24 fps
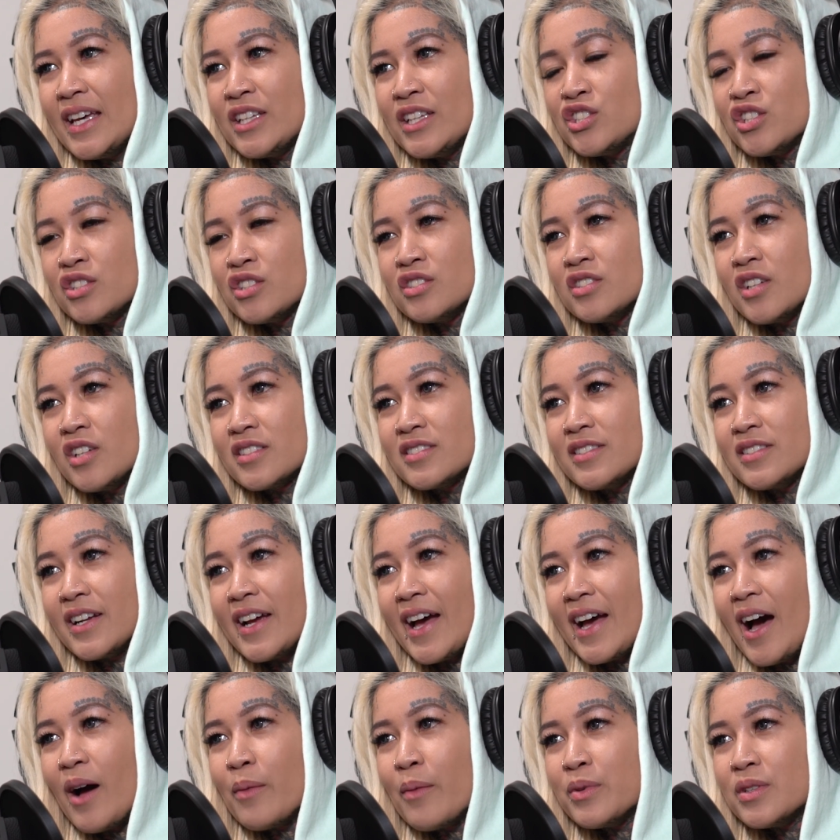just sucks that it
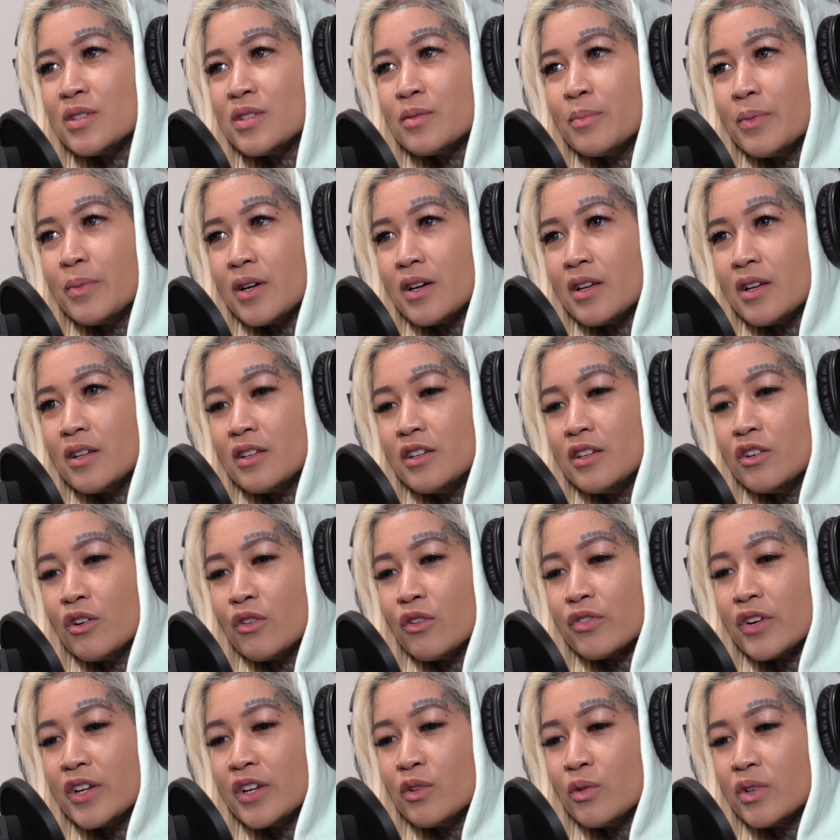happens. But,
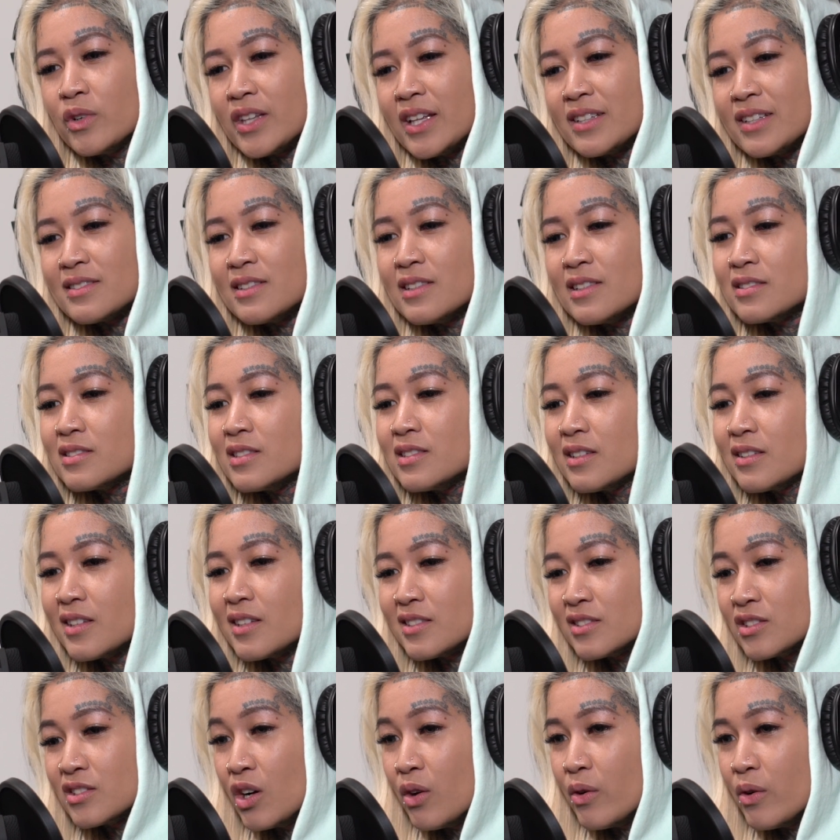for anyone that's listening,
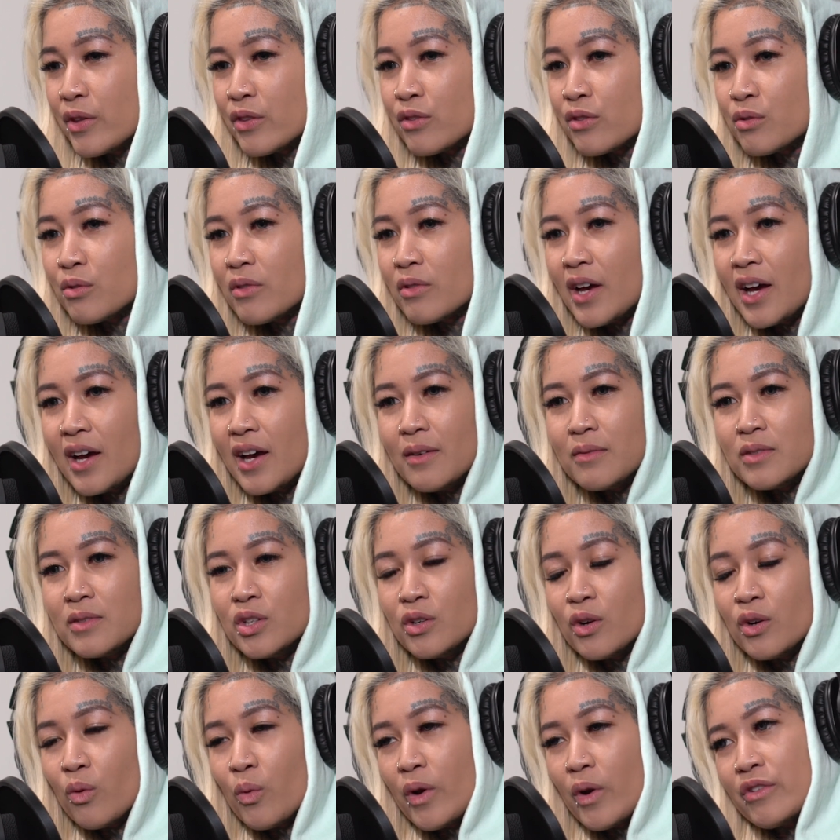that's going through that,
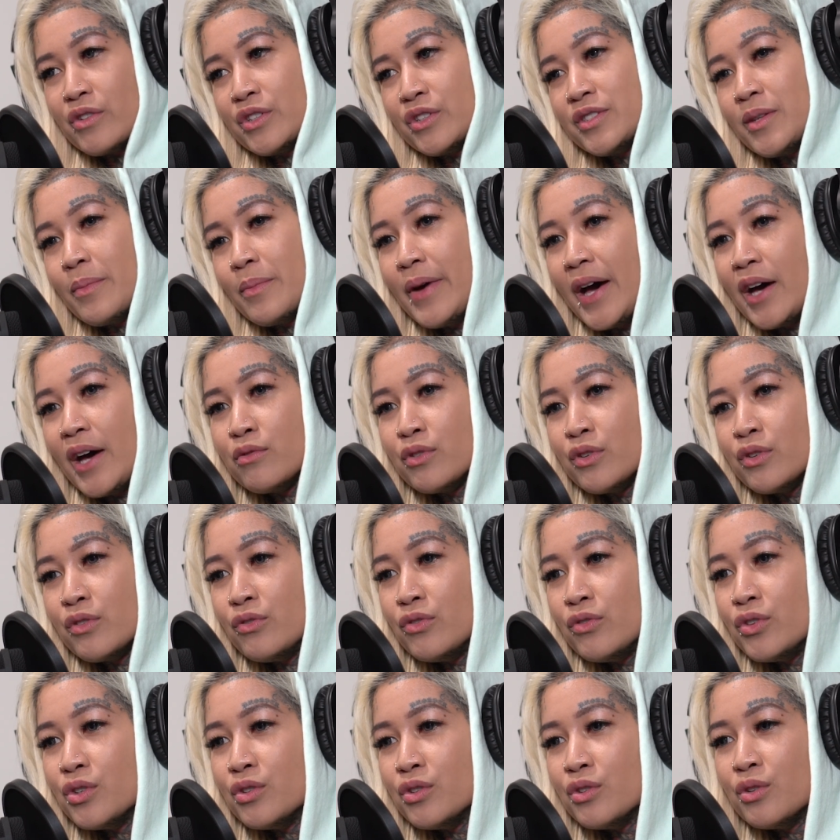whether it's a bad
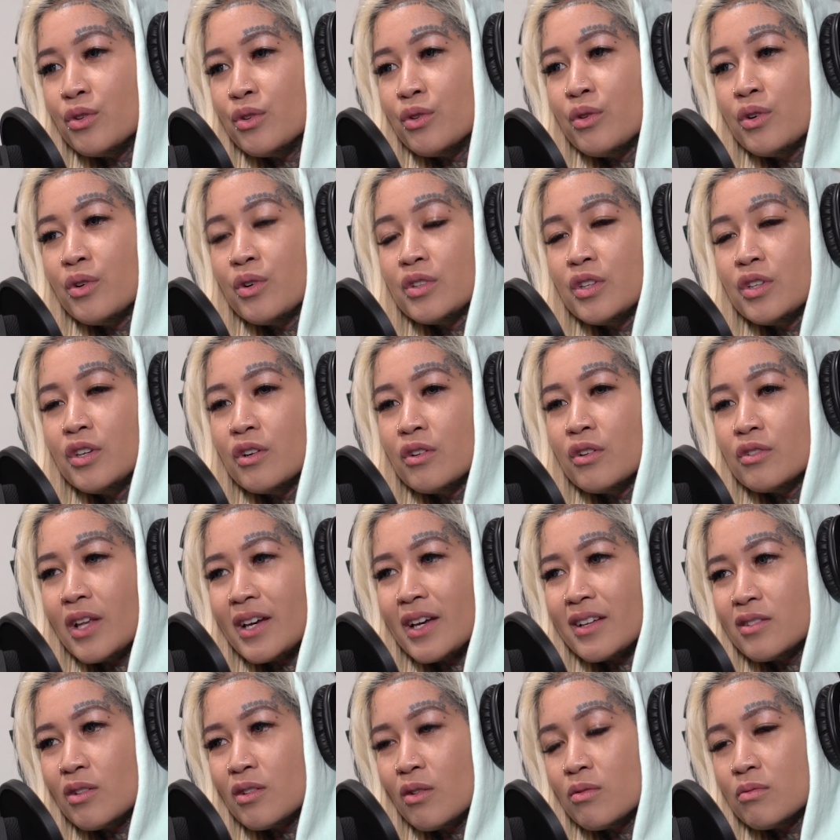review,
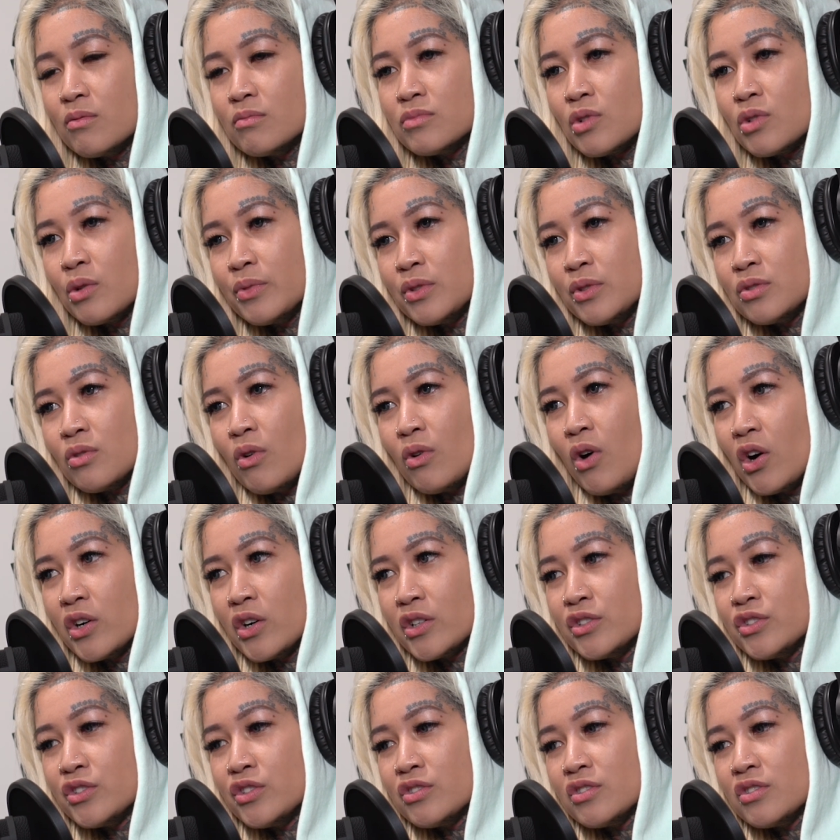like don't be so
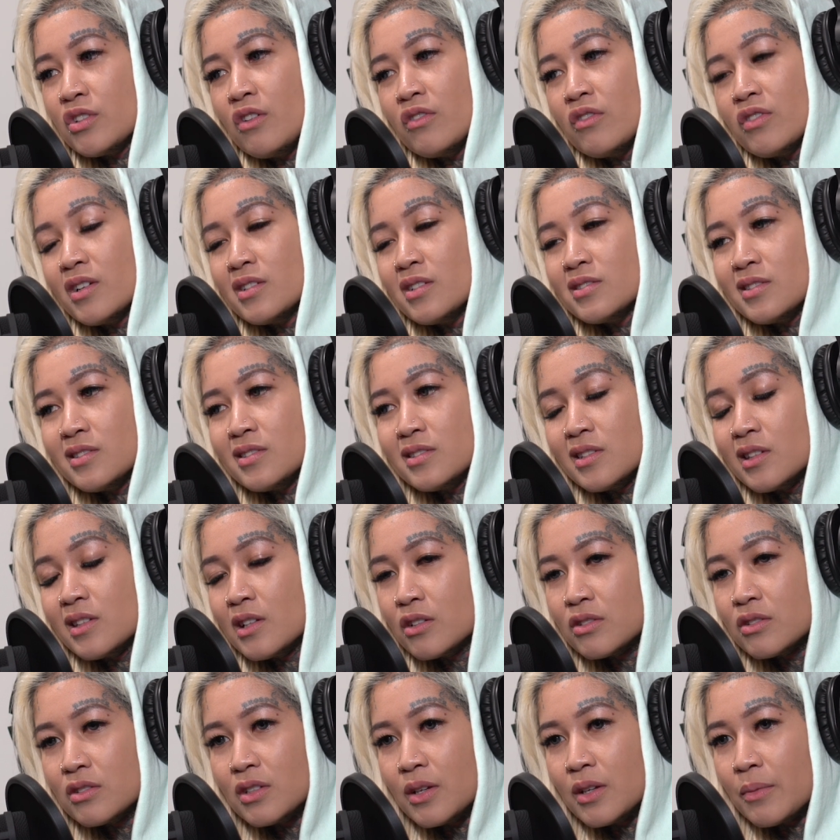hard on yourself, because it's
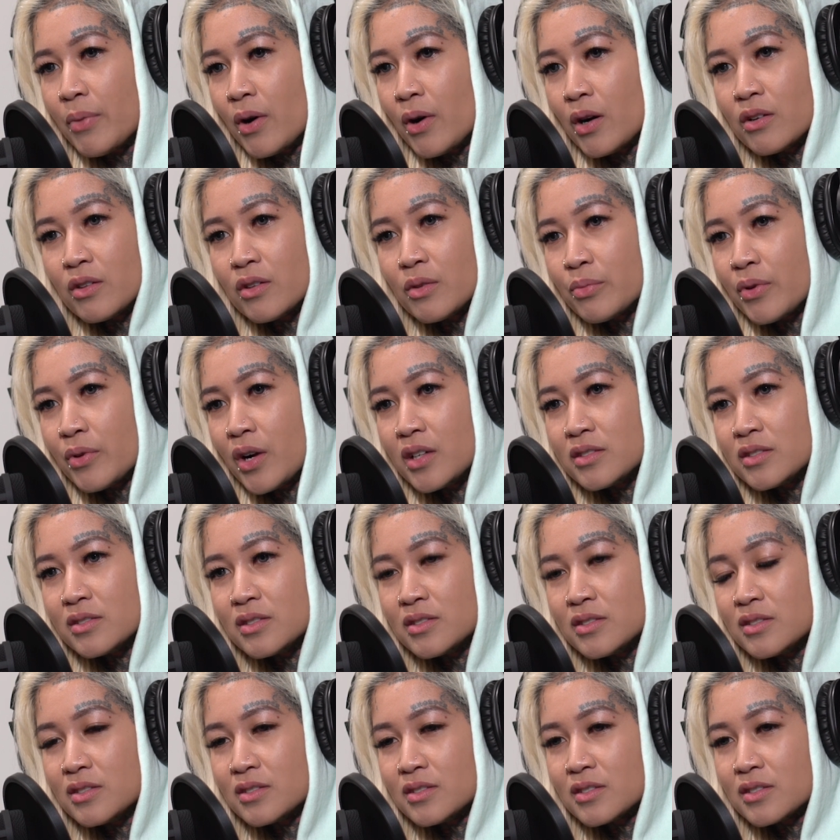literally part of the process.